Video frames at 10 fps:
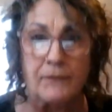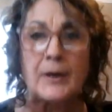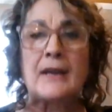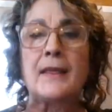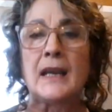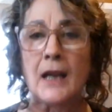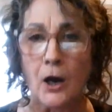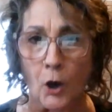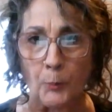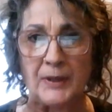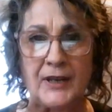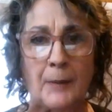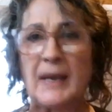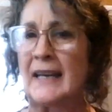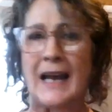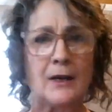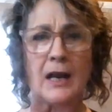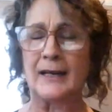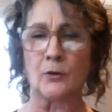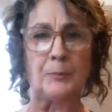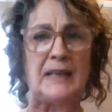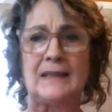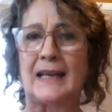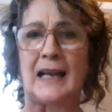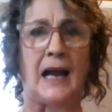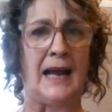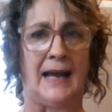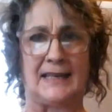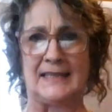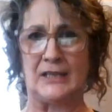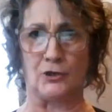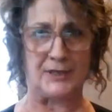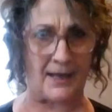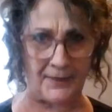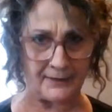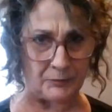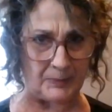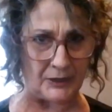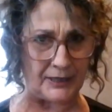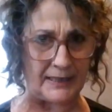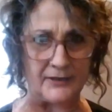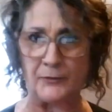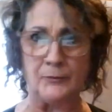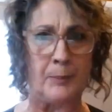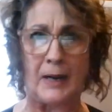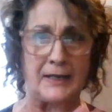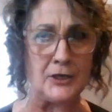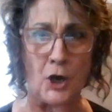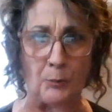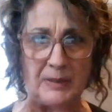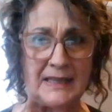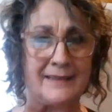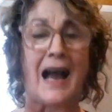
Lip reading: everything opened up. And I don't mean like I had a near death experience. By no means.